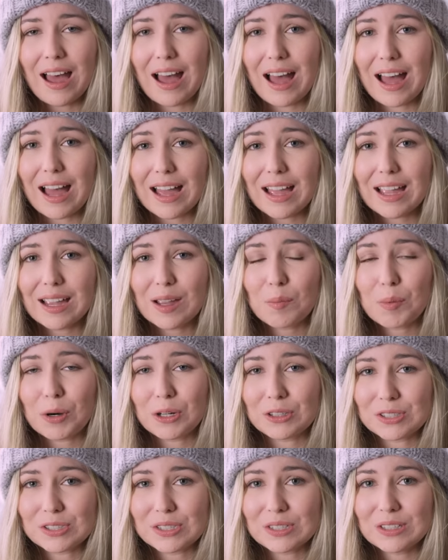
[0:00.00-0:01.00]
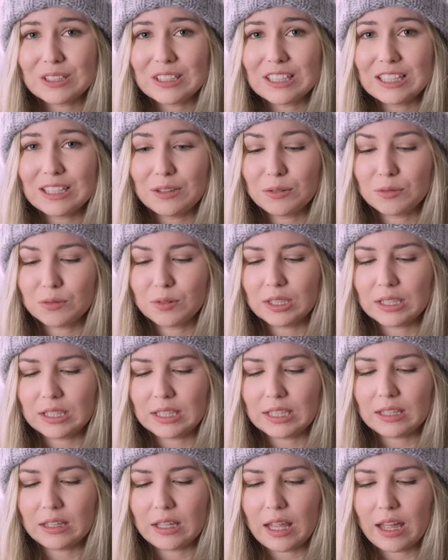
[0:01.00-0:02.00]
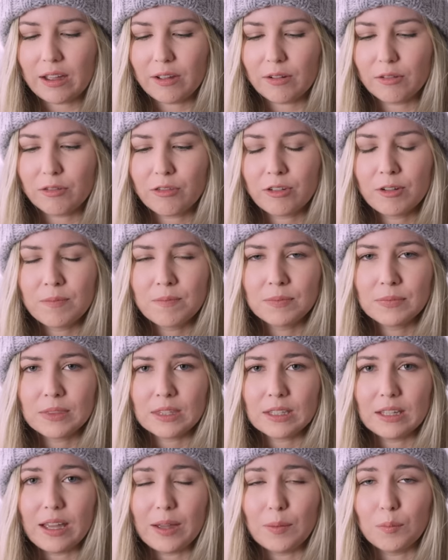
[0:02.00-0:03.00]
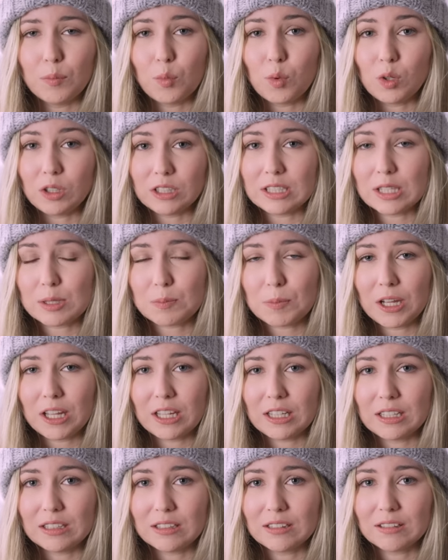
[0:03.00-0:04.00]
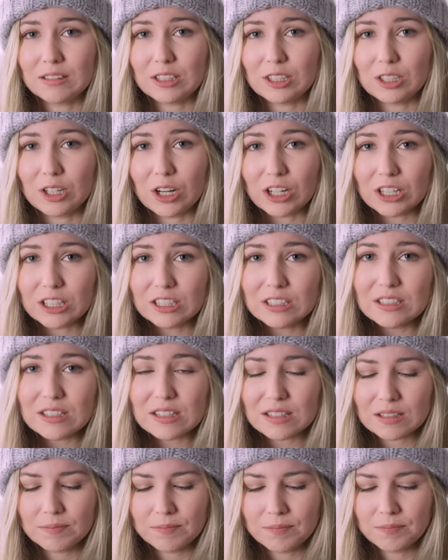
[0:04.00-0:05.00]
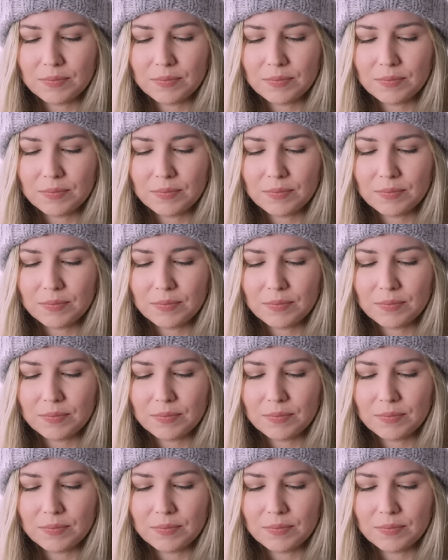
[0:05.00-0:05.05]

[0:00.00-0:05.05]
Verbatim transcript: I personally really love um, woolen spun yarns,